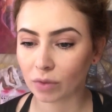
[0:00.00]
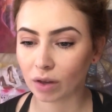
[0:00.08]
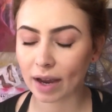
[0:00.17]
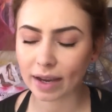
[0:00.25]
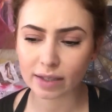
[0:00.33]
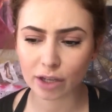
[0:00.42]

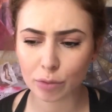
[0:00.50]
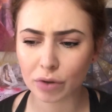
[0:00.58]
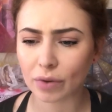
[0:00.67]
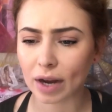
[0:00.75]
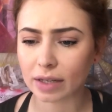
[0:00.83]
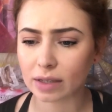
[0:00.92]
I guess, human
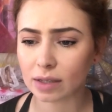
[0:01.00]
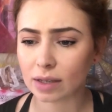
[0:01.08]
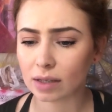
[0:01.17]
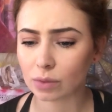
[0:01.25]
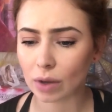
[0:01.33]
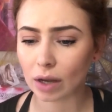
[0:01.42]
rights
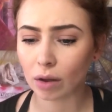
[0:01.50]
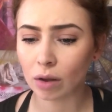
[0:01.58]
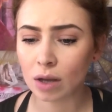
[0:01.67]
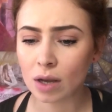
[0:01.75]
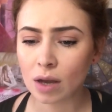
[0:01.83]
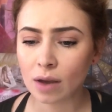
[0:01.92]
as
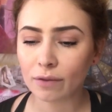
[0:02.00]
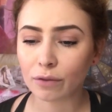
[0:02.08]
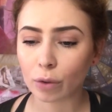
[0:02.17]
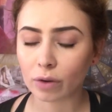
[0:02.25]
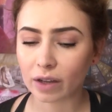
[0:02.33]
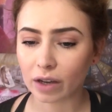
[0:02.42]
well,
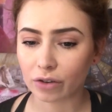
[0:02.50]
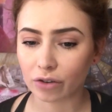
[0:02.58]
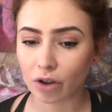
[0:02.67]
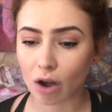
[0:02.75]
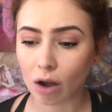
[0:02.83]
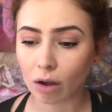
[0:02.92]
for the
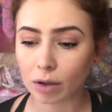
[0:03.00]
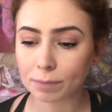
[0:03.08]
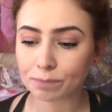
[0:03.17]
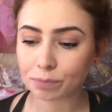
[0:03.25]
underdog.